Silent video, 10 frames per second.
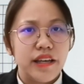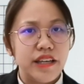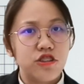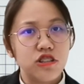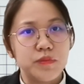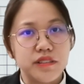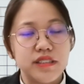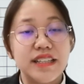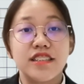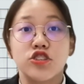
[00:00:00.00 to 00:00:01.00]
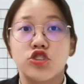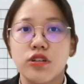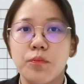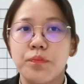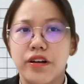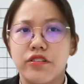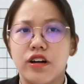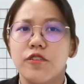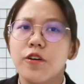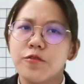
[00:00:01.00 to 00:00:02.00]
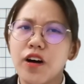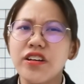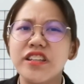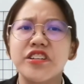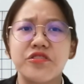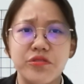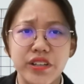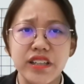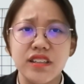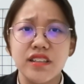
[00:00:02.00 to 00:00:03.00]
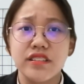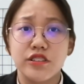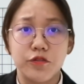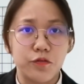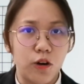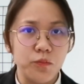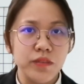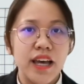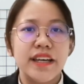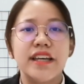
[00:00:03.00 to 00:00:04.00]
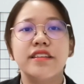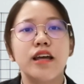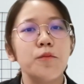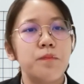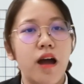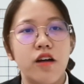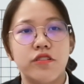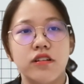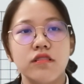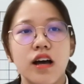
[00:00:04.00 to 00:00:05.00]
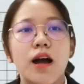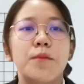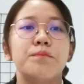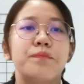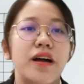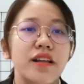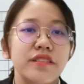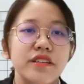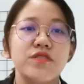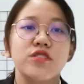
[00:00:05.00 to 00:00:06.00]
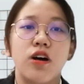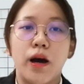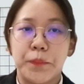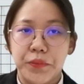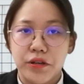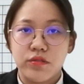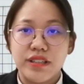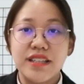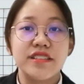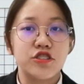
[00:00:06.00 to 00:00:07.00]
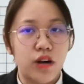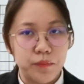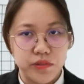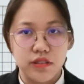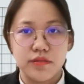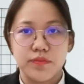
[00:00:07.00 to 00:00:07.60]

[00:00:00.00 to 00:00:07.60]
Endorsements is a short paragraph found in the writ, the form. In that paragraph, plaintiff's court appeal is described.